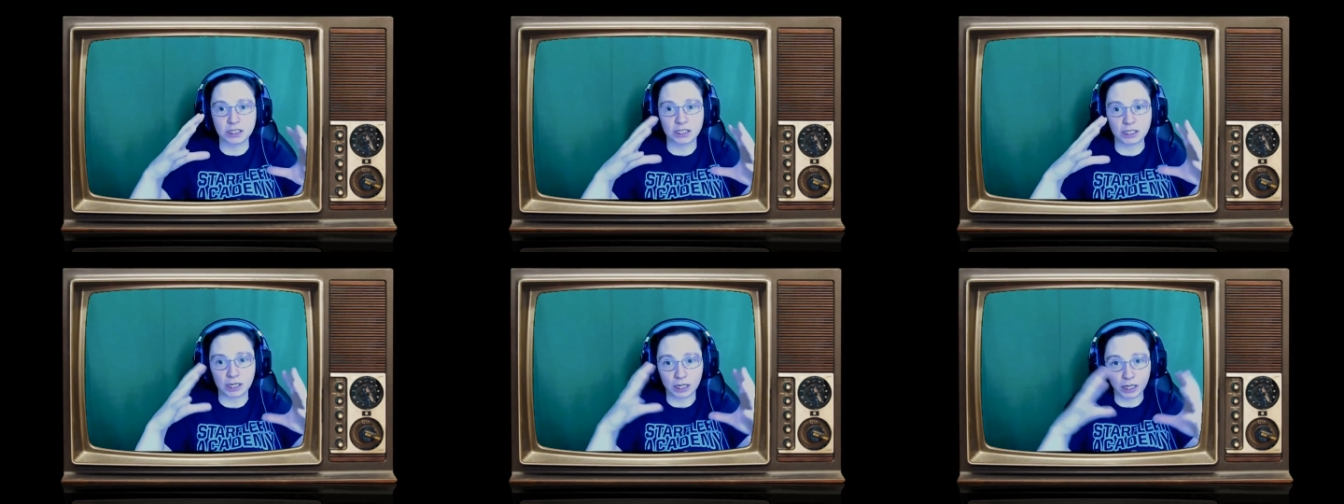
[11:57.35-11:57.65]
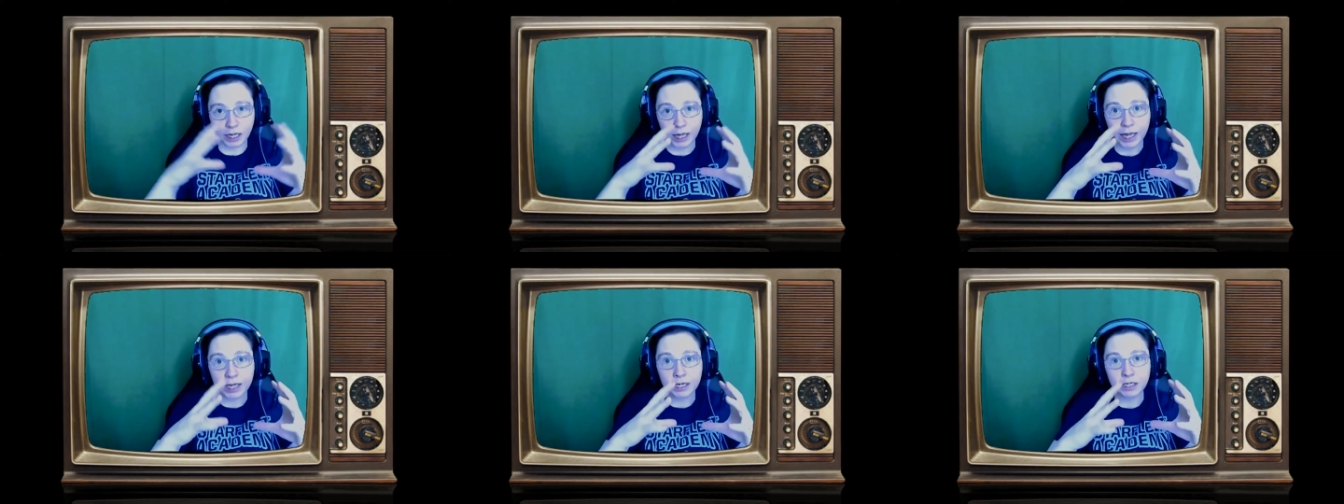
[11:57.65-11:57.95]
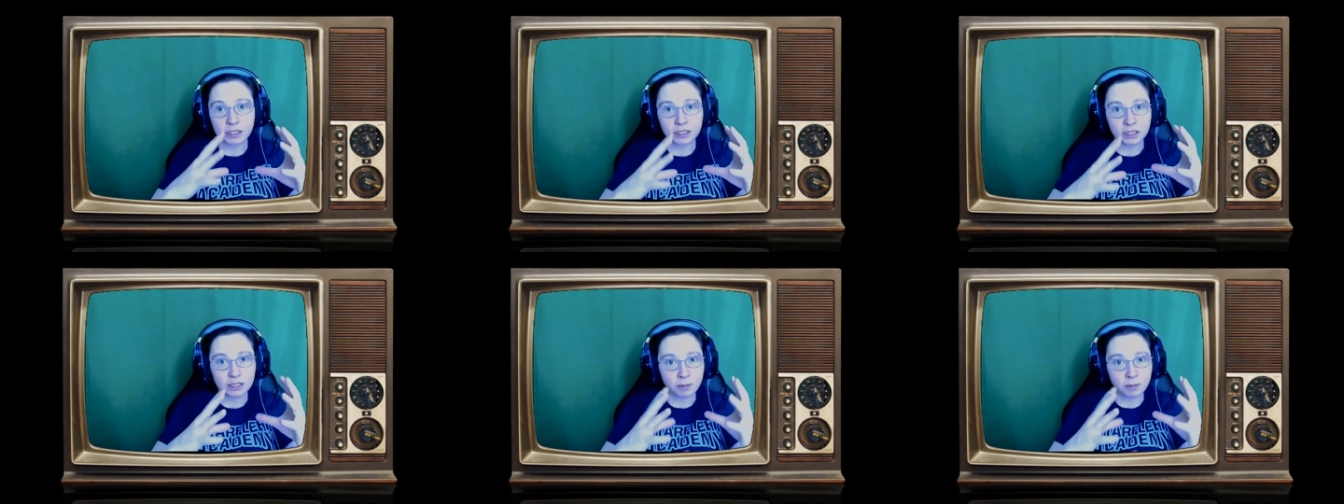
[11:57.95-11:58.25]
a clan
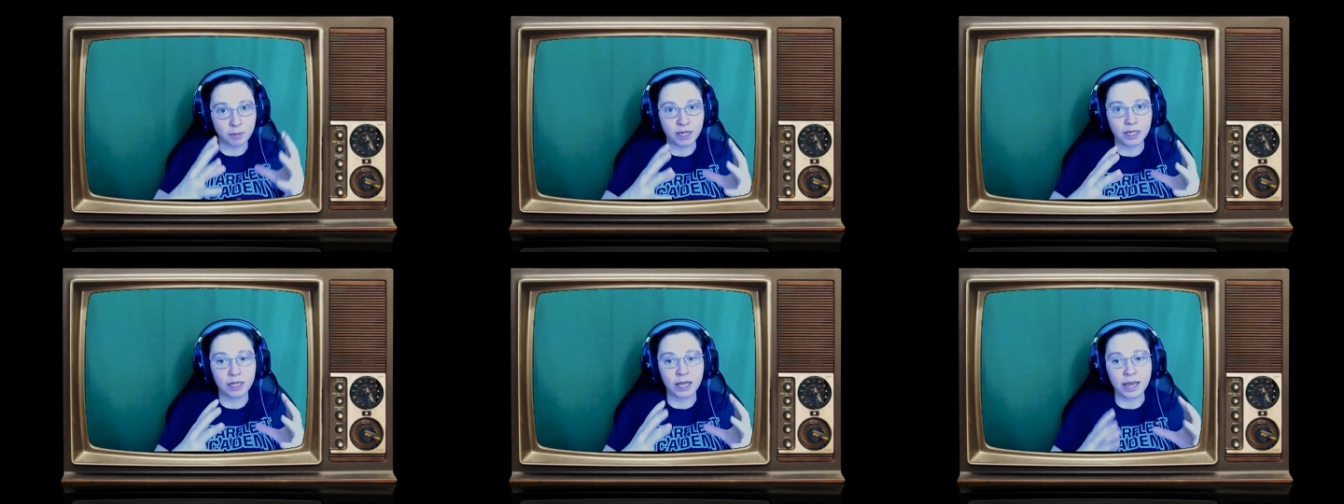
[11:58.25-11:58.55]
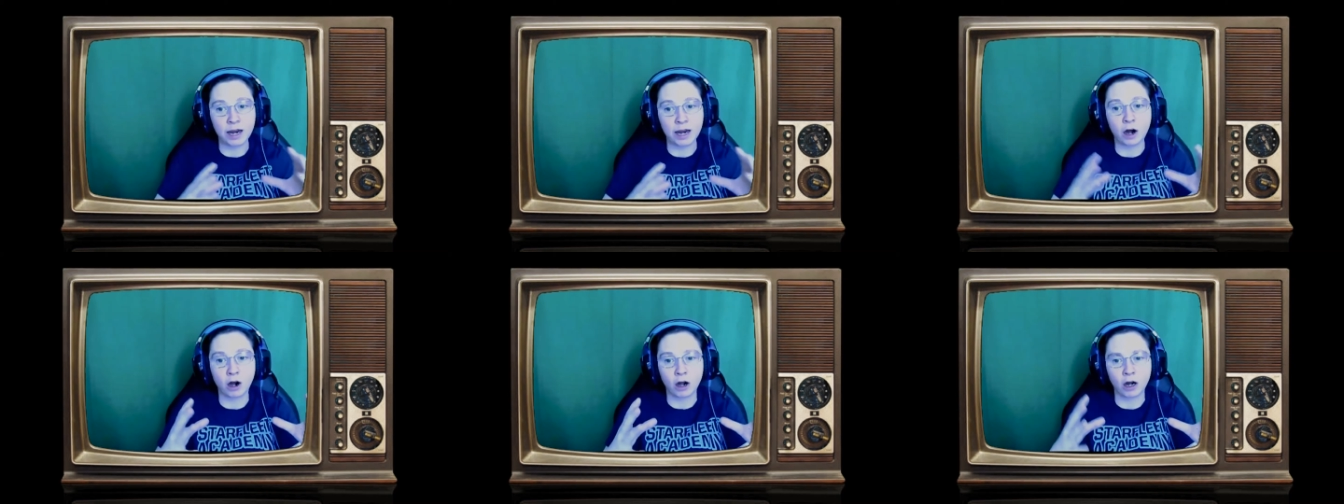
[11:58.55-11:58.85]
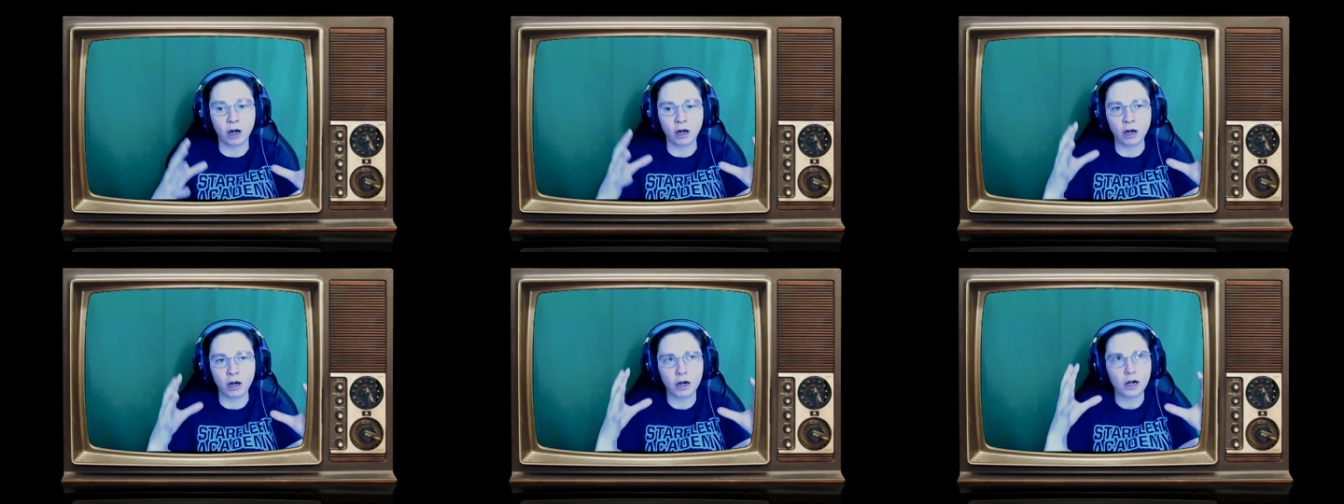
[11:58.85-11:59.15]
doesn't mean they
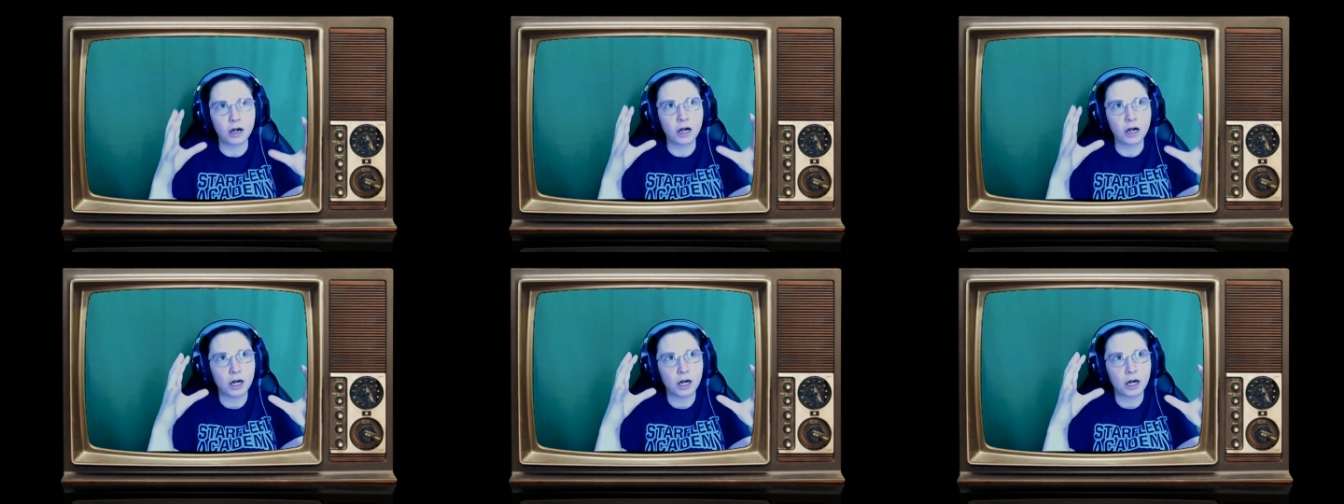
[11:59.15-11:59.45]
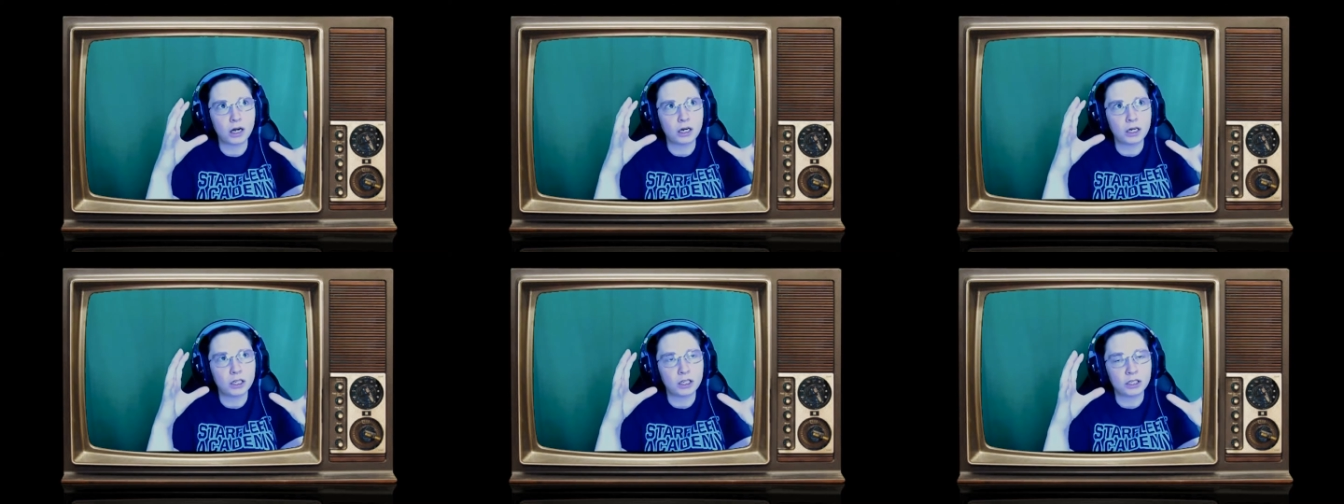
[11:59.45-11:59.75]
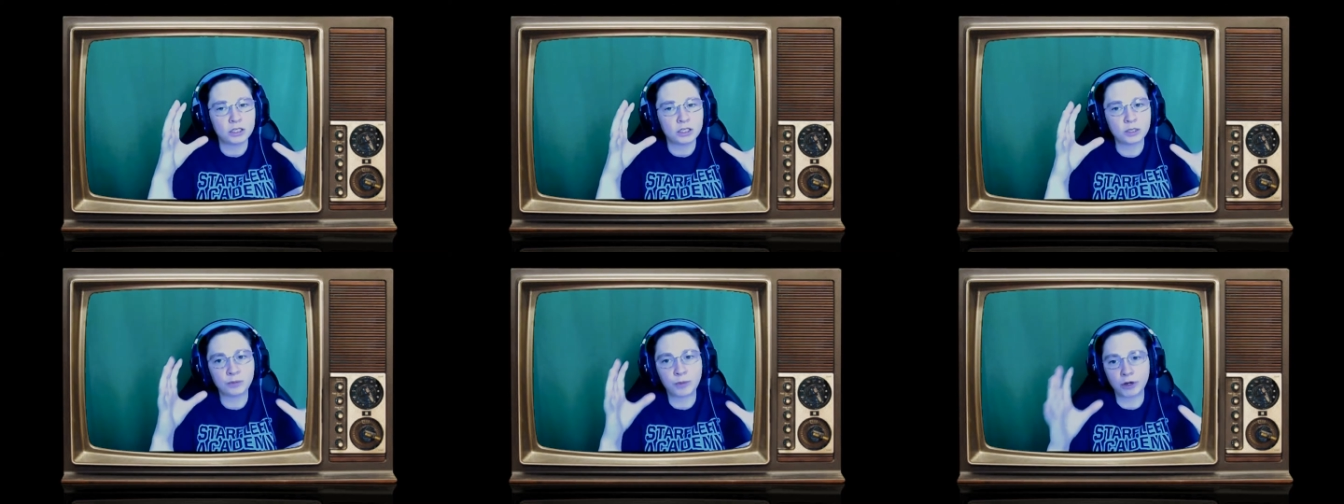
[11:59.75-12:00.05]
are
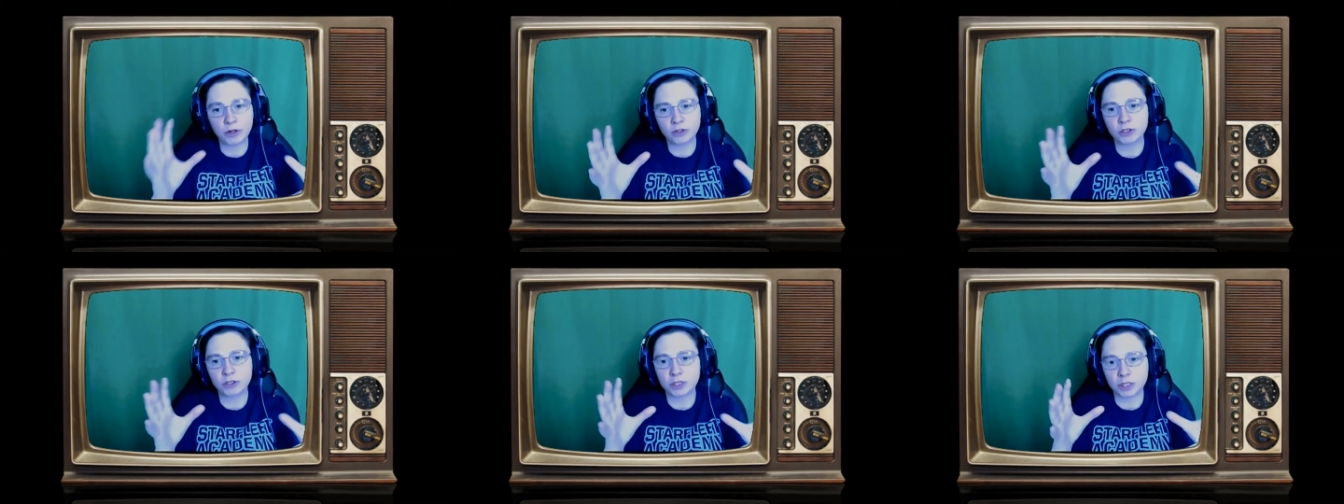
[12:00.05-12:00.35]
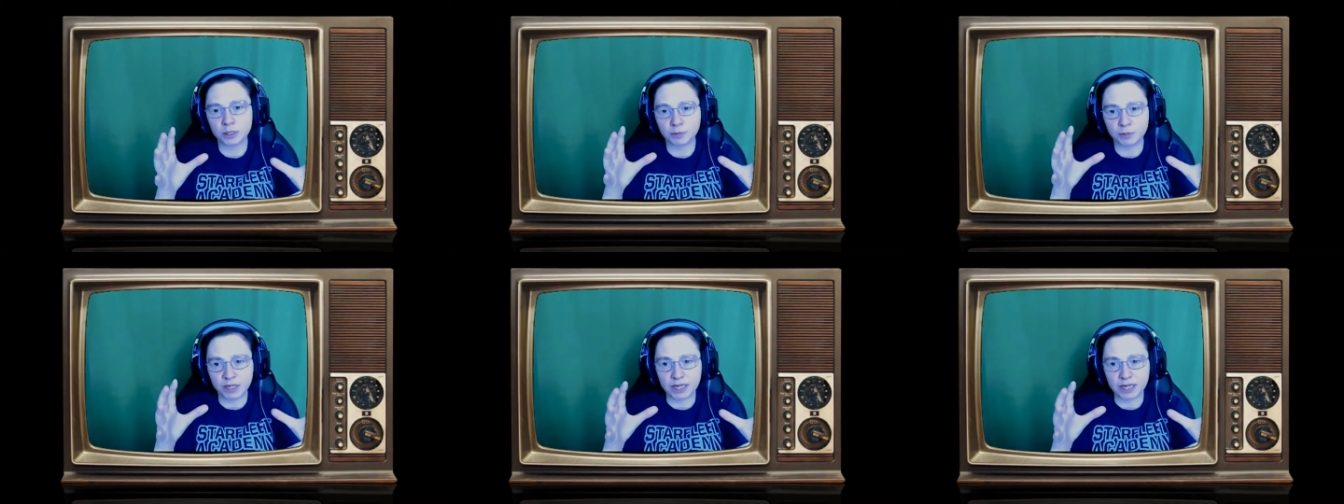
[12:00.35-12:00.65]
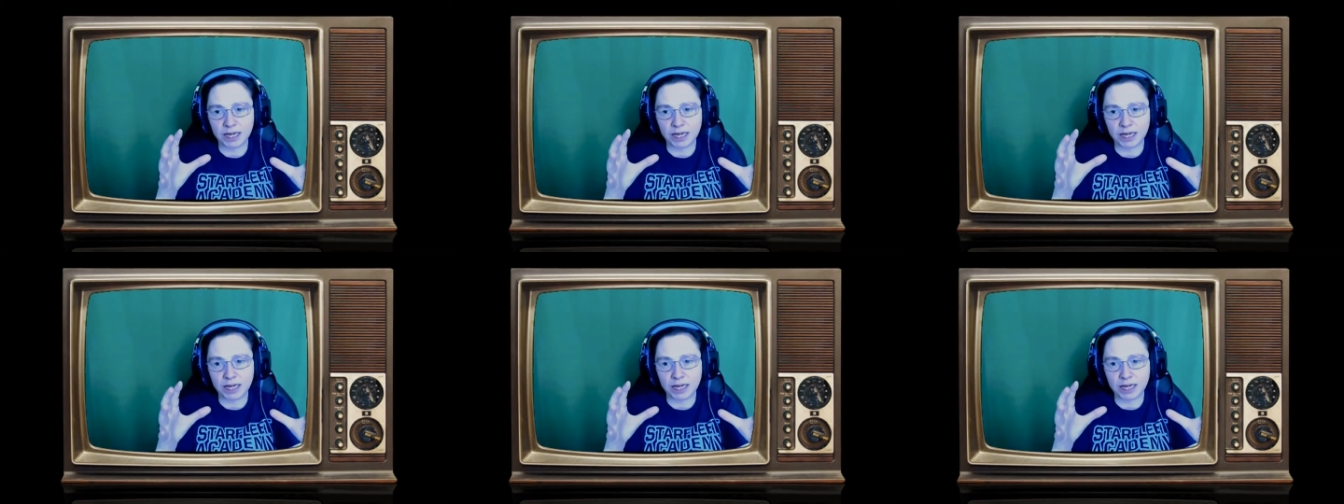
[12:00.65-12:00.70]
supposed to be